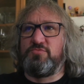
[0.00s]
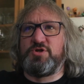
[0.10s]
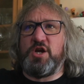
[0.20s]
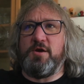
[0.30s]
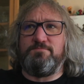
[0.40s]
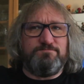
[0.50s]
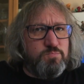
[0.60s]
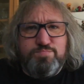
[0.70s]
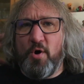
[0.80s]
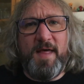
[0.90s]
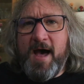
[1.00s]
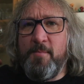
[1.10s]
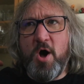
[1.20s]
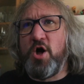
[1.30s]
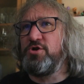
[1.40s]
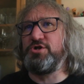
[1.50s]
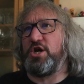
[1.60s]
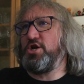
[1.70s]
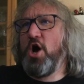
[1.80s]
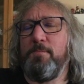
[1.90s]
Do you put the helmet on? Do
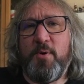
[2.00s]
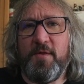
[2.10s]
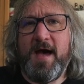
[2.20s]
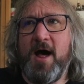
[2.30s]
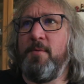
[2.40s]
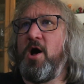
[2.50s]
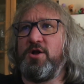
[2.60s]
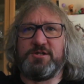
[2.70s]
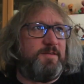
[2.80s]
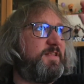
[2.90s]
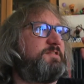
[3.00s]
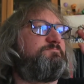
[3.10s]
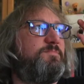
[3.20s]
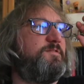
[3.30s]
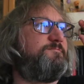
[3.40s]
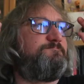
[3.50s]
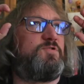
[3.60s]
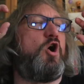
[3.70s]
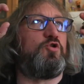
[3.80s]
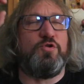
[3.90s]
you not put the helmet on? Do you have the
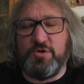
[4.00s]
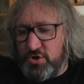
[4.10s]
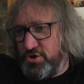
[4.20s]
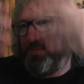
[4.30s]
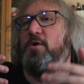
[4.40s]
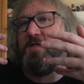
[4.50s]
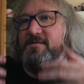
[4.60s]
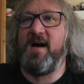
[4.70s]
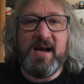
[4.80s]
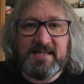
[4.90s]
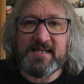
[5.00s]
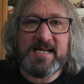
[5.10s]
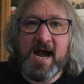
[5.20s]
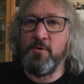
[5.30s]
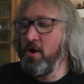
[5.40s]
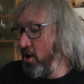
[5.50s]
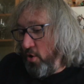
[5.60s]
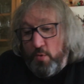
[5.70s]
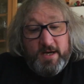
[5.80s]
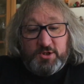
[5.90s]
goggles, or do you put the visor down?
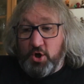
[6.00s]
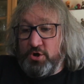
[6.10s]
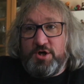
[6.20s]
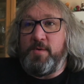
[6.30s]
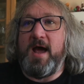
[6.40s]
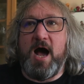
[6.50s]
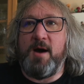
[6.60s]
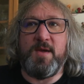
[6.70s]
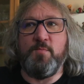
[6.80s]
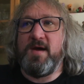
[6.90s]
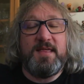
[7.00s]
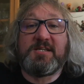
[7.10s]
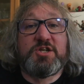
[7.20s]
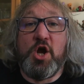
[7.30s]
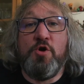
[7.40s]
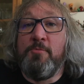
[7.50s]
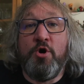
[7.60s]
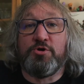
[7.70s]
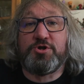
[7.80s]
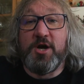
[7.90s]
Which gun do I arm him with? It's too
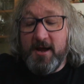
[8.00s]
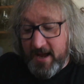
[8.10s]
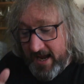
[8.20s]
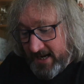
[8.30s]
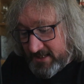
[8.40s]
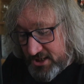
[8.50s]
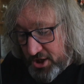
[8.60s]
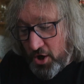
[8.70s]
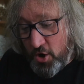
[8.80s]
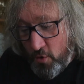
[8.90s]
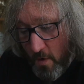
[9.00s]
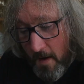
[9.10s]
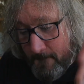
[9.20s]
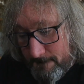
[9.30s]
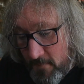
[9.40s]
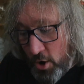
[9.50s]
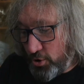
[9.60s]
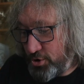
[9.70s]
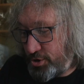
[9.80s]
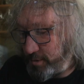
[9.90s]
much. It is too
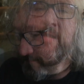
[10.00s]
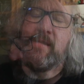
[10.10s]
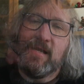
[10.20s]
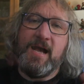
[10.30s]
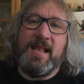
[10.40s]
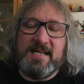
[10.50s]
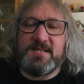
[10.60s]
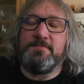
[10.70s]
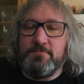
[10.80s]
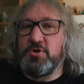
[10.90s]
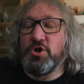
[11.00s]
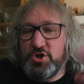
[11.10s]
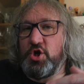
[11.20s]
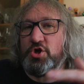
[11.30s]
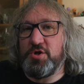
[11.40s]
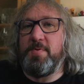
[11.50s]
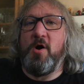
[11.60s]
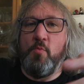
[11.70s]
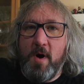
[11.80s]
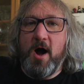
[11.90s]
much. And let's just touch
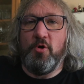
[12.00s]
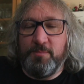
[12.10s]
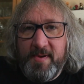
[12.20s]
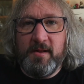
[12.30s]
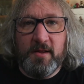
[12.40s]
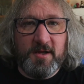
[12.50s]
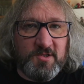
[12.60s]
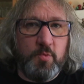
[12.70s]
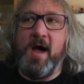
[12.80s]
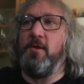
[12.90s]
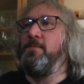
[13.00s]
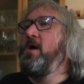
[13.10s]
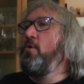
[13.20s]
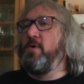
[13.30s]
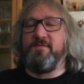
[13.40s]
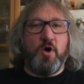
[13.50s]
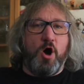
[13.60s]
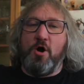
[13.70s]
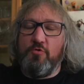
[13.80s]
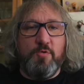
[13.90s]
upon Wild Bill as well. We've
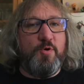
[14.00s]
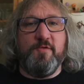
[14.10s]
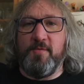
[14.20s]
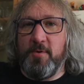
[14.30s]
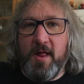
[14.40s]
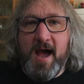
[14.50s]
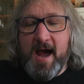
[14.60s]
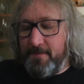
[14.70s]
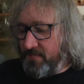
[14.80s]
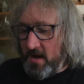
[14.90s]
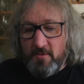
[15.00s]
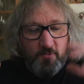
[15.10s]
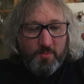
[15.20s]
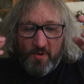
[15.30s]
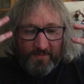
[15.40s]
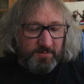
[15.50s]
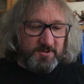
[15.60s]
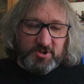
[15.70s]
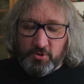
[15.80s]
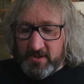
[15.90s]
got removable hat, removable
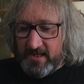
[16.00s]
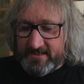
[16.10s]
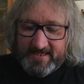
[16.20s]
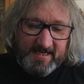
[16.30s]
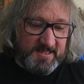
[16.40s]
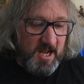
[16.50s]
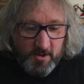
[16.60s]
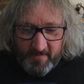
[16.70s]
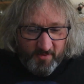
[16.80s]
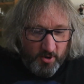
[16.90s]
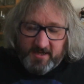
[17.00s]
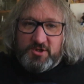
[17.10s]
sunglasses. We've got his